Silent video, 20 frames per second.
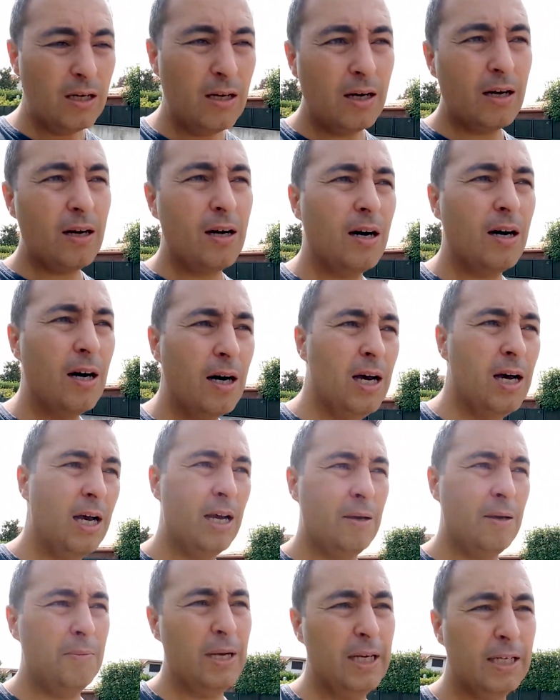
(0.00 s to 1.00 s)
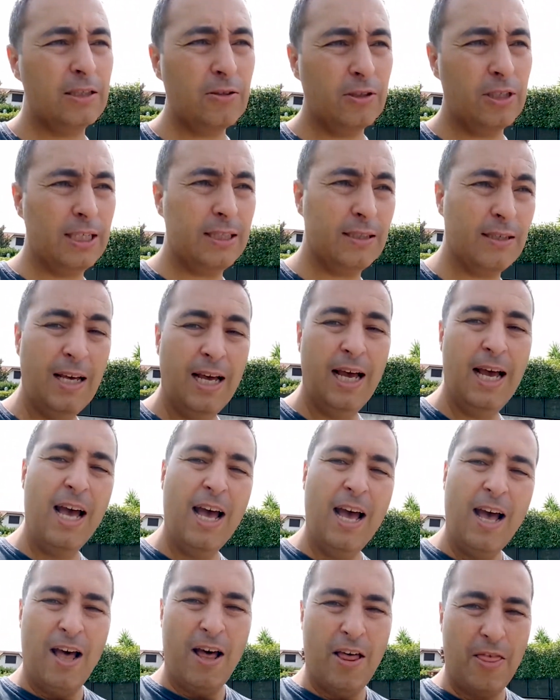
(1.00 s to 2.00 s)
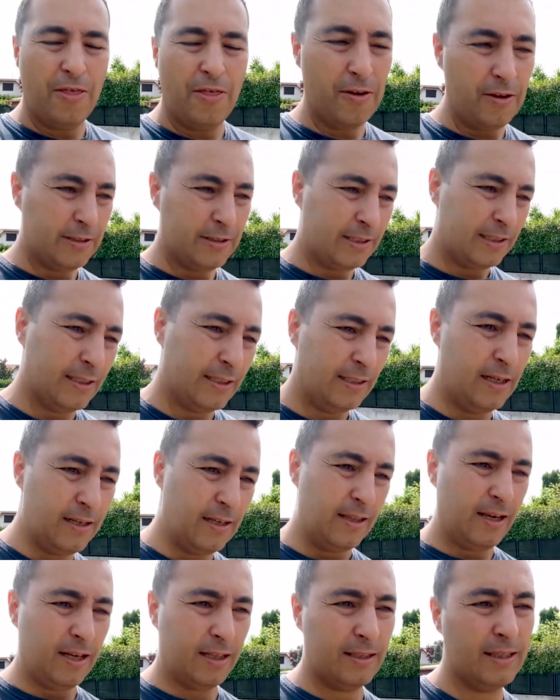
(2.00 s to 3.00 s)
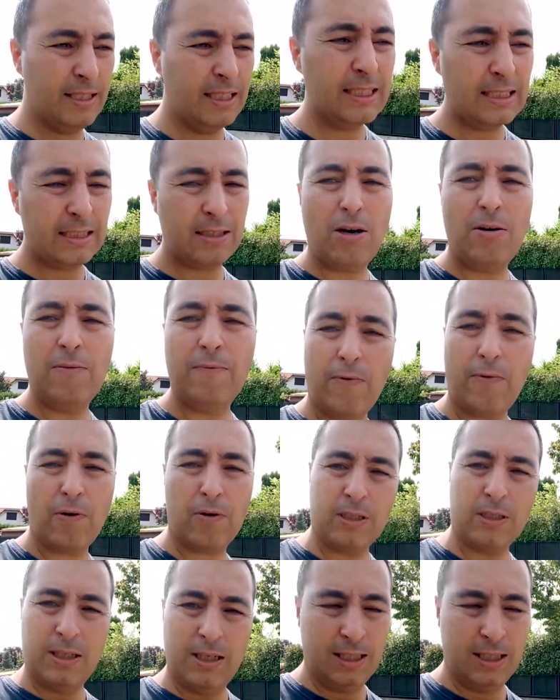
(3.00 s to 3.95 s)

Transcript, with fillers: uh, make so that those that discomfort